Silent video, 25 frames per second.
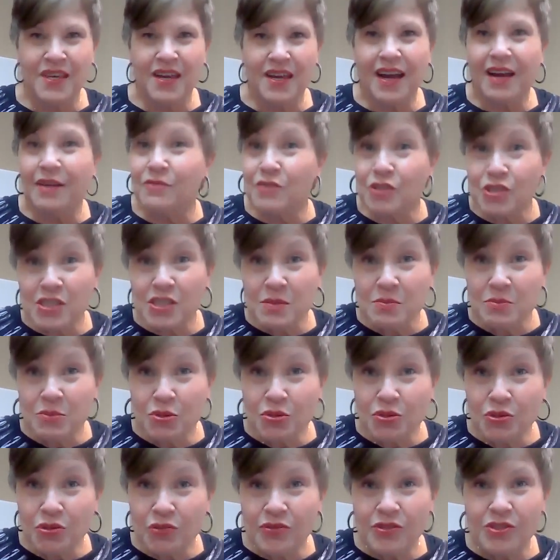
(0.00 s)
I've just
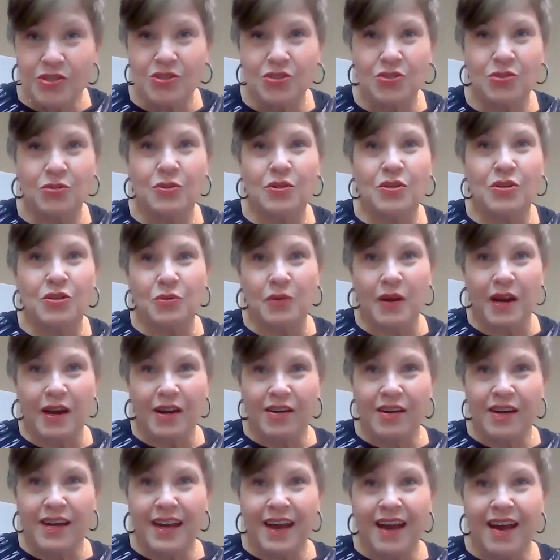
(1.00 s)
moved to a new
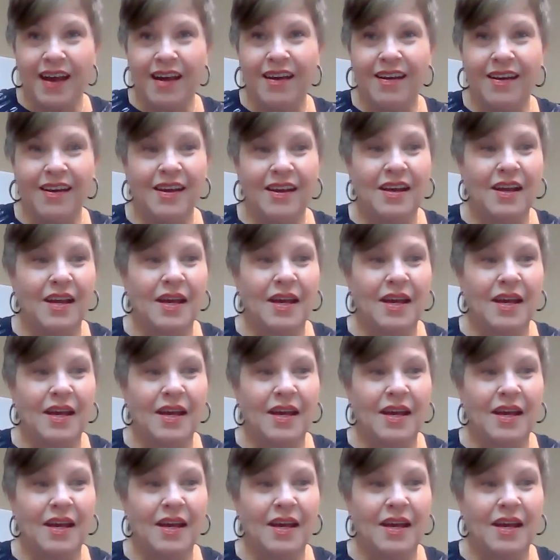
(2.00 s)
area.